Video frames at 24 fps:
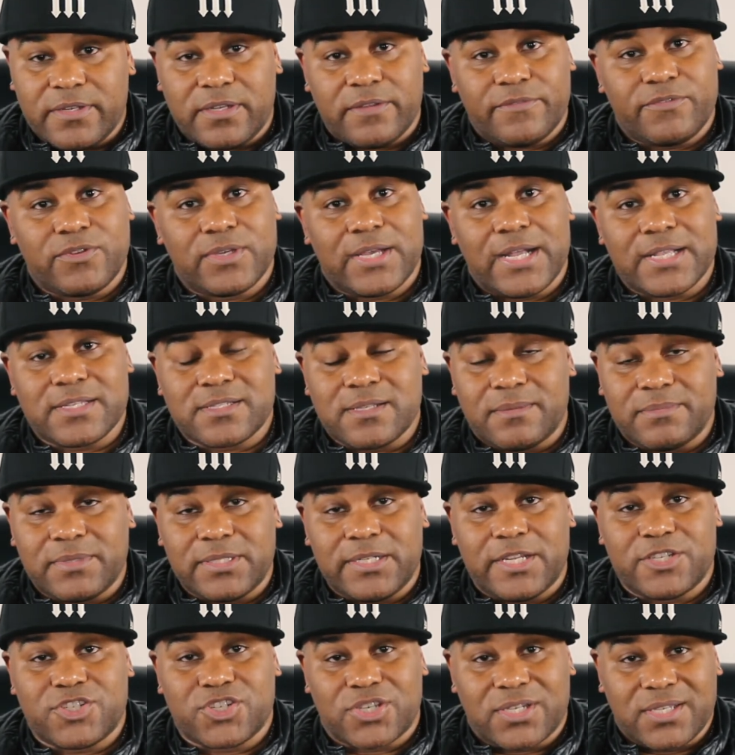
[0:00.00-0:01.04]
if you got something
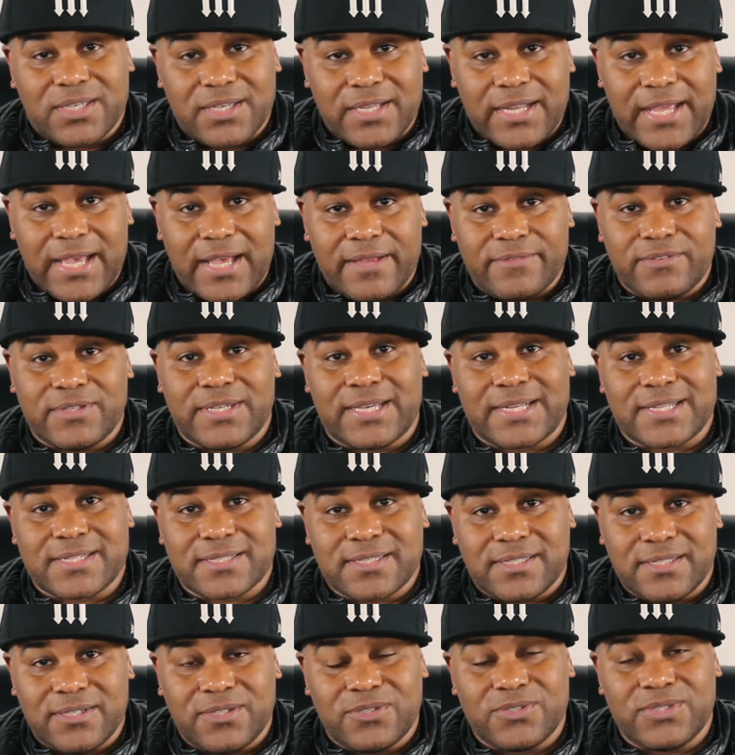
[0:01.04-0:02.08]
that you're good at, you got a
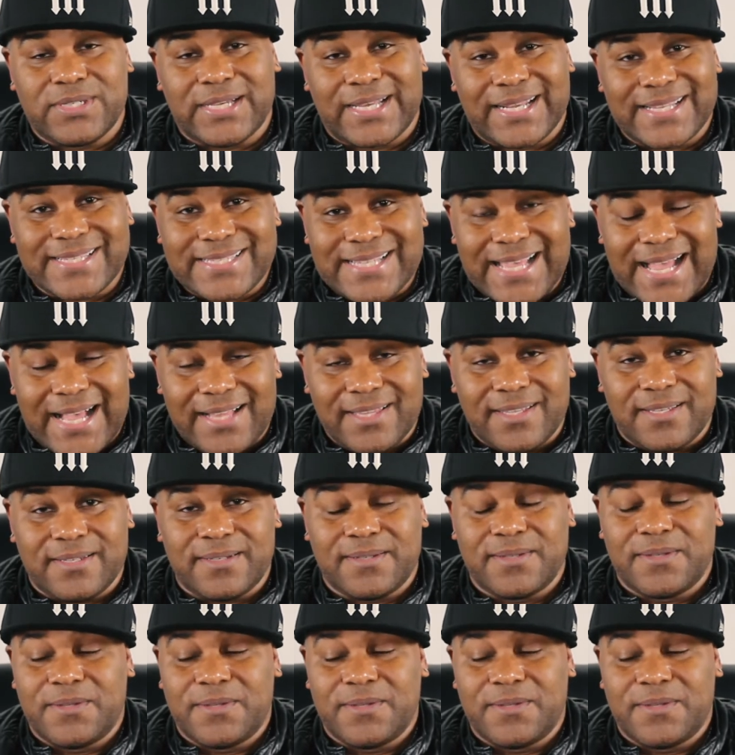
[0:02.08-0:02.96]
skill, you got a talent,